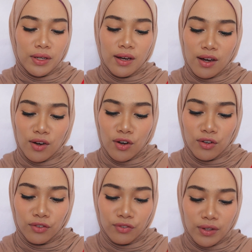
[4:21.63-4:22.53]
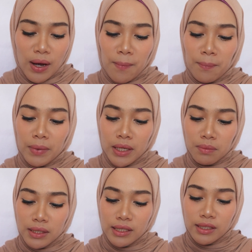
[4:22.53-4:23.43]
we have
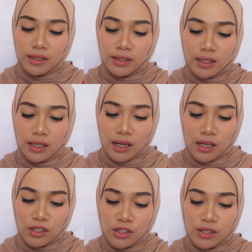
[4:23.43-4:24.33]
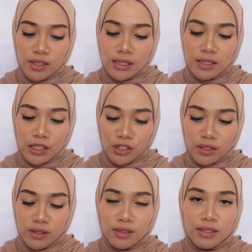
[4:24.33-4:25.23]
Maybelline Lash
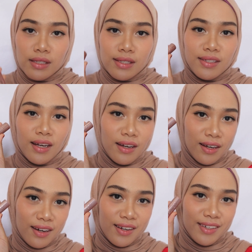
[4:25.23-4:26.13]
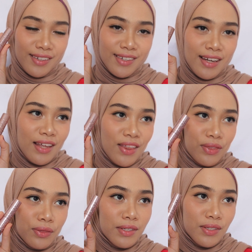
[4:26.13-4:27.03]
Sensational Sky High.
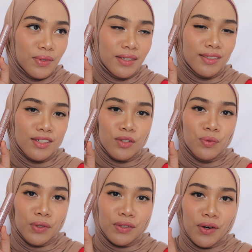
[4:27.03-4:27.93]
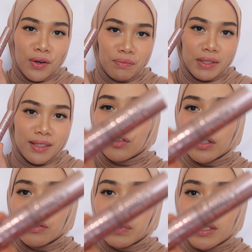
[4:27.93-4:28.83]
This one doesn't work on me.
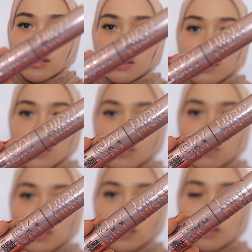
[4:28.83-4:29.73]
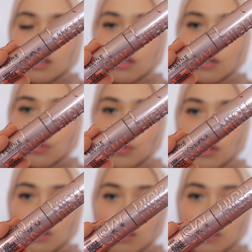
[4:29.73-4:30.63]
Forgive me. This one doesn't
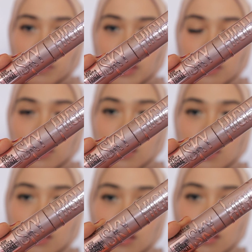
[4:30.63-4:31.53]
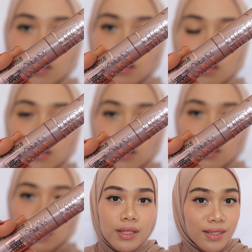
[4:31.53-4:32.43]
work on me. This is a washable
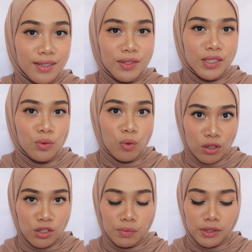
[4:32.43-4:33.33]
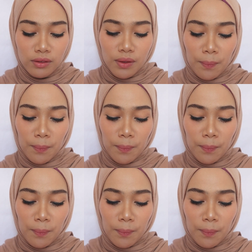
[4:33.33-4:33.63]
type. Yes, it is washable,